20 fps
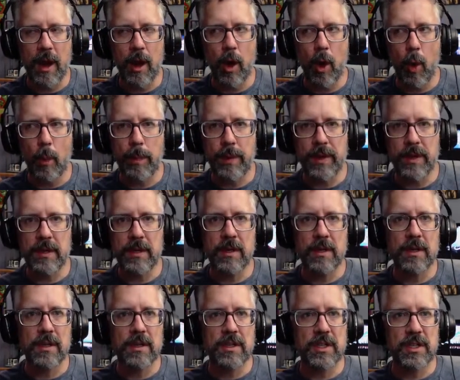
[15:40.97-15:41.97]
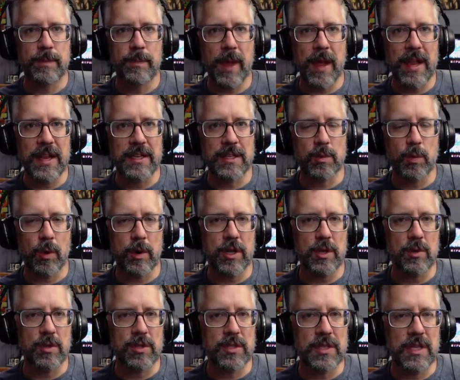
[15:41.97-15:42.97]
open space where
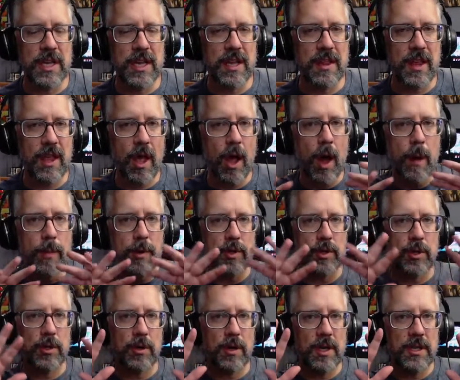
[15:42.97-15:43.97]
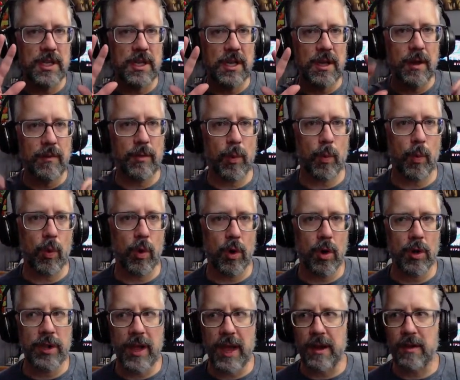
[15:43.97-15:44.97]
you see the opportunity of the
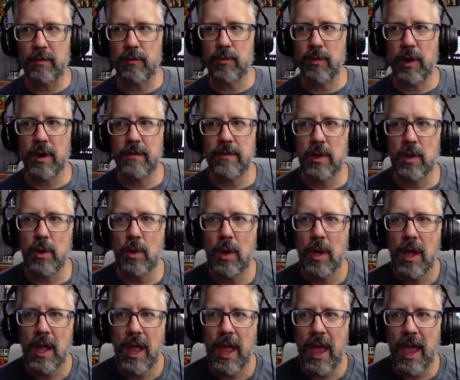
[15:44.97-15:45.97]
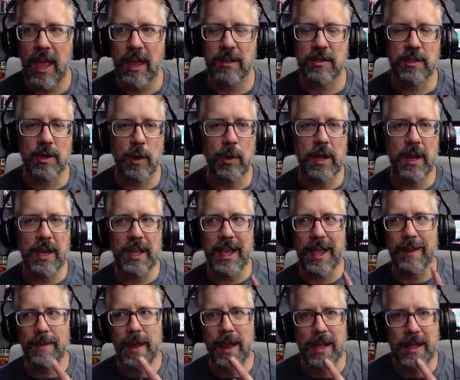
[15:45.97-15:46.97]
world out in front of you. And so in a
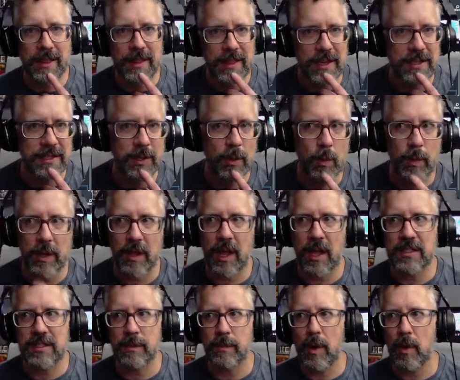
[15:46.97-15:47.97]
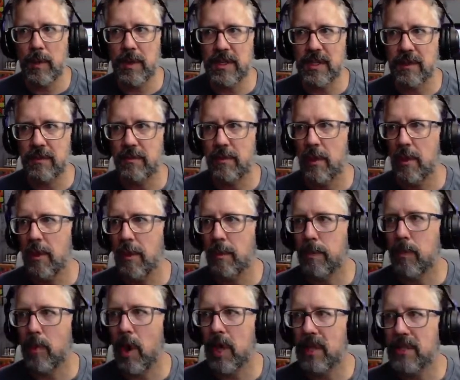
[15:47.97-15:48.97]
game like this, there will be lots of moments of the
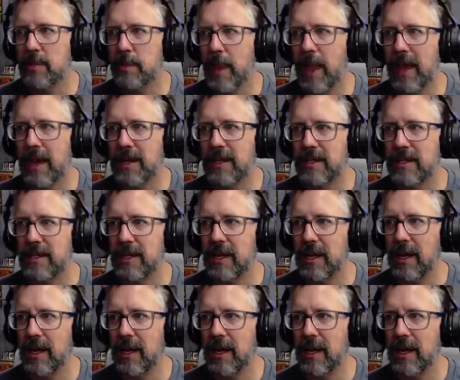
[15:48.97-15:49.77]
prospect.